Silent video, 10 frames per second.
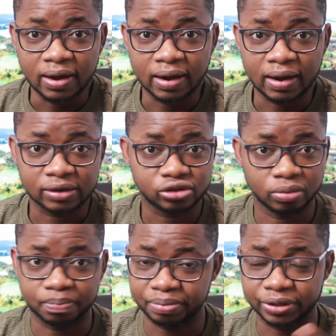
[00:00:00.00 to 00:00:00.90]
uh,
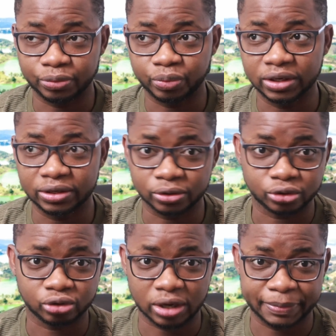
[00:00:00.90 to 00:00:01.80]
so be willing
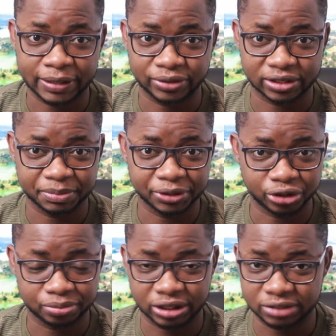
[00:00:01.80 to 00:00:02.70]
also to apply to as many
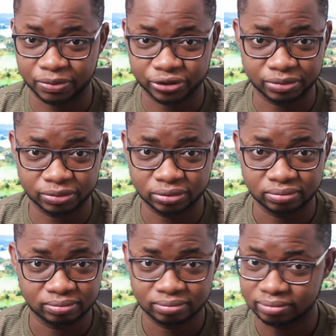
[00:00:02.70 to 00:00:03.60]
jobs as possible,